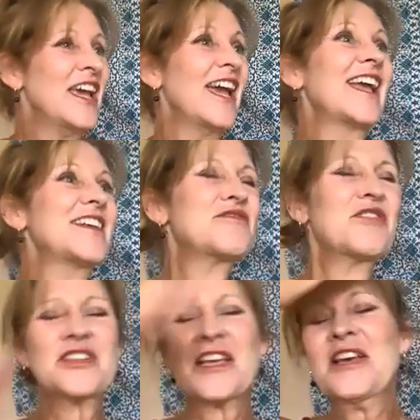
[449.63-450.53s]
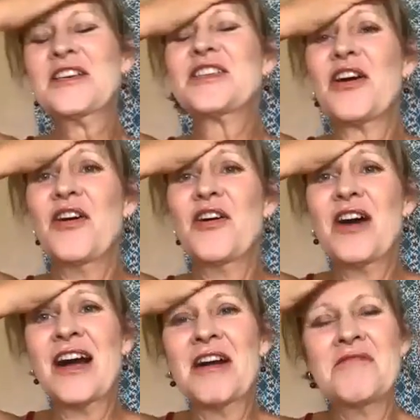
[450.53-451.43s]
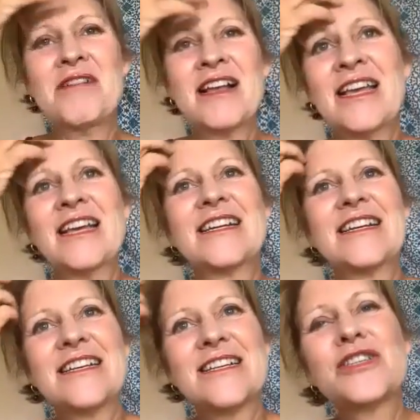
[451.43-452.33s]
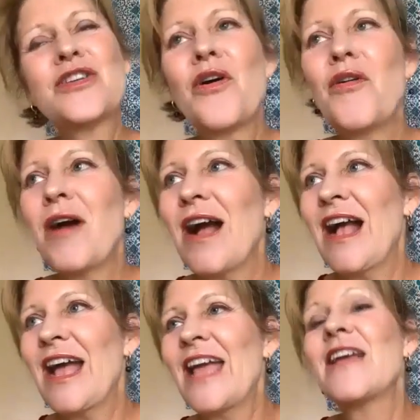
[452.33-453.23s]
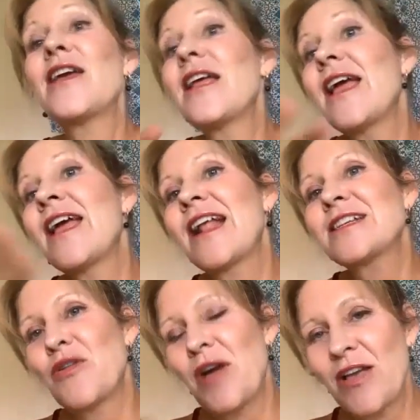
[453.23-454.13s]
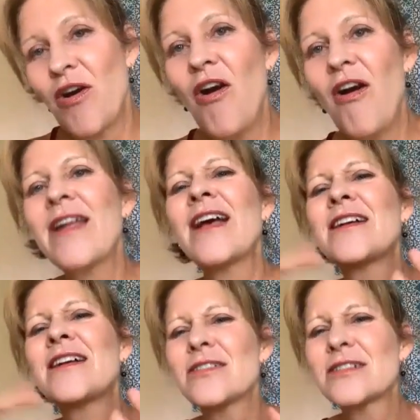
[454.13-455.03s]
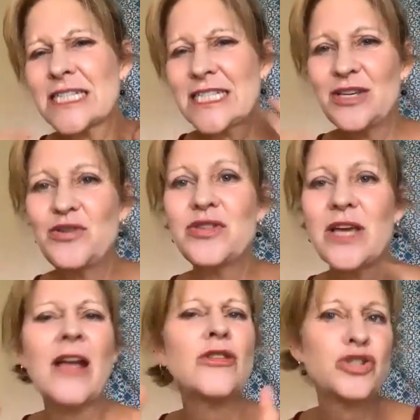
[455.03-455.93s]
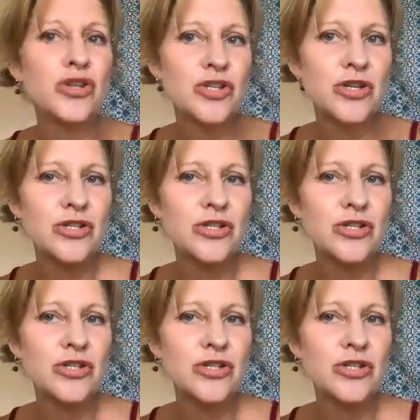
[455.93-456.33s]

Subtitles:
It gets worse. So, so I go to see who I go, sure.